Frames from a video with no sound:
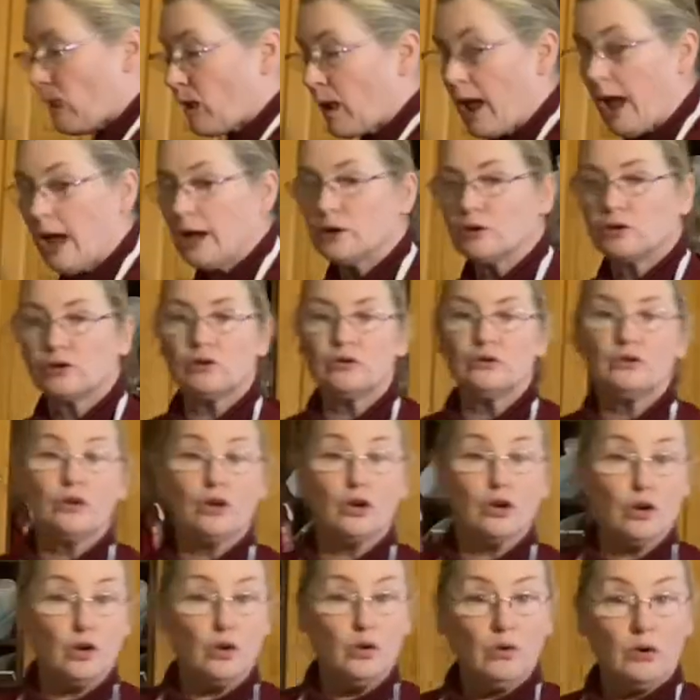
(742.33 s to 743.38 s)
A good
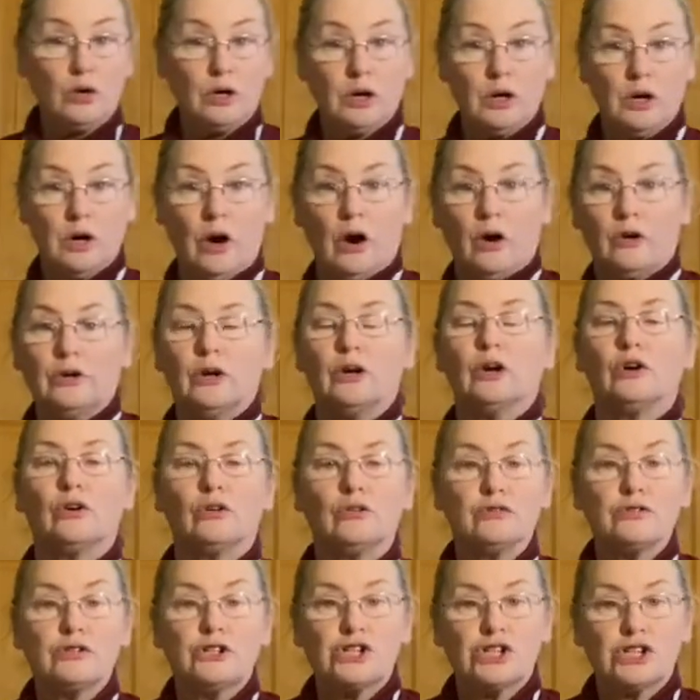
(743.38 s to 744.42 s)
cook or a
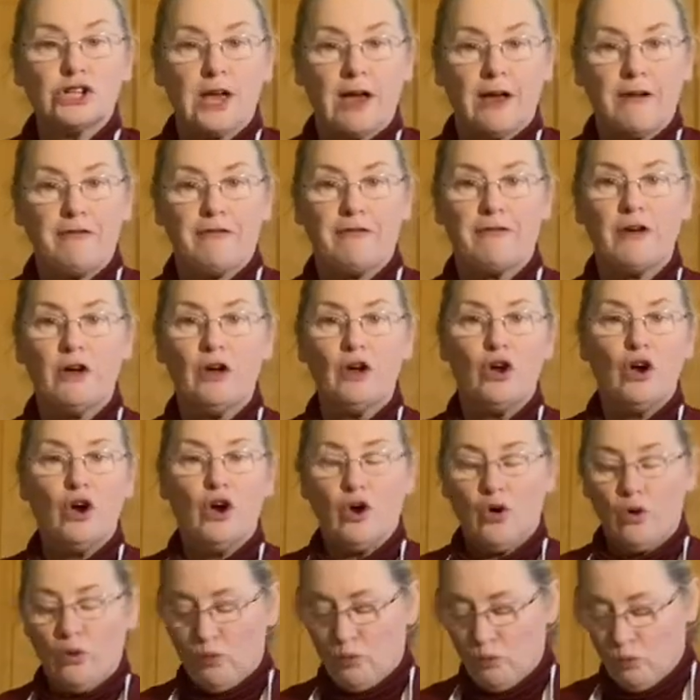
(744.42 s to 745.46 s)
good chef
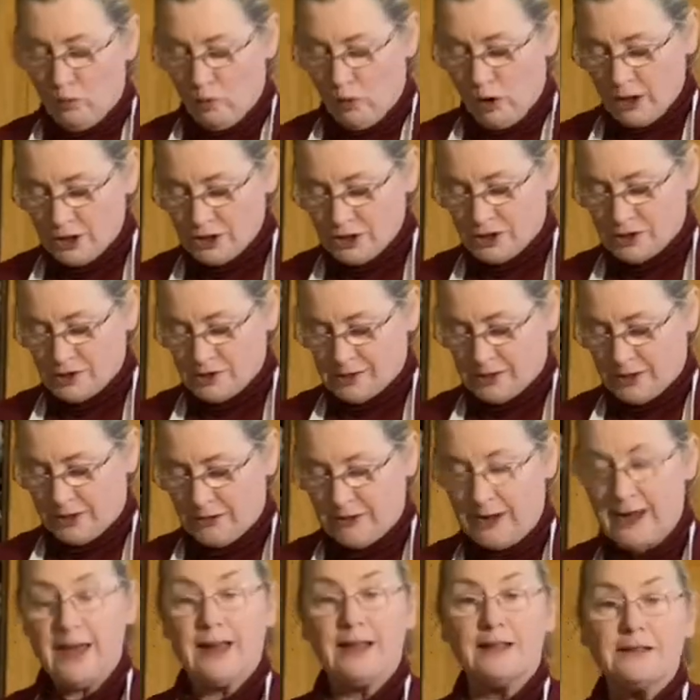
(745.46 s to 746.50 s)
washes their
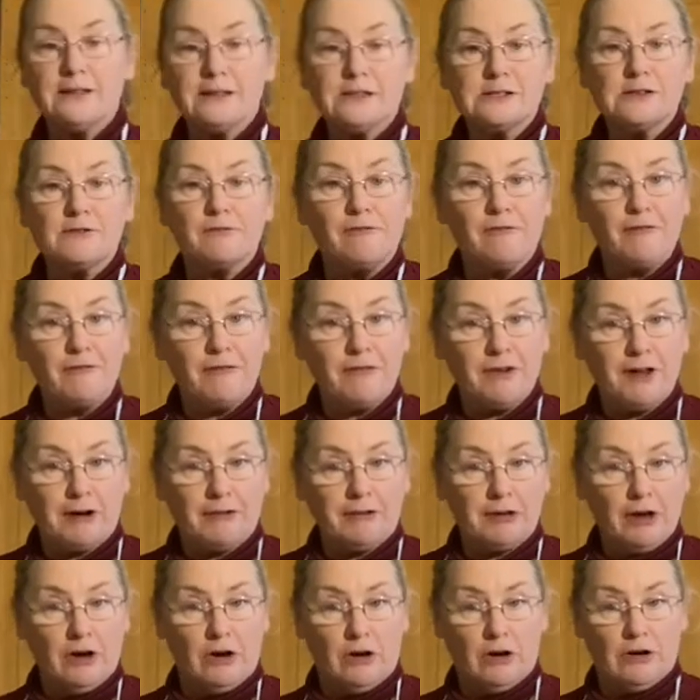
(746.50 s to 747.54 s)
hands
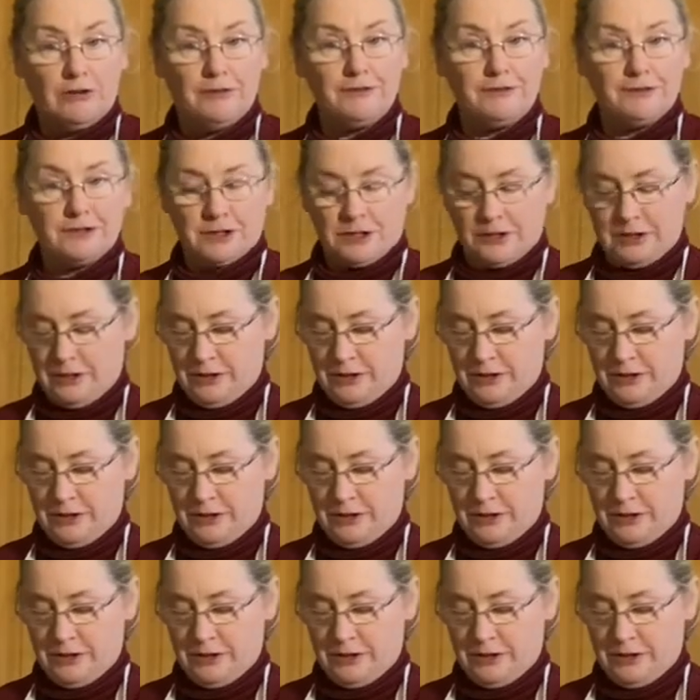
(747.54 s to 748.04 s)
very often.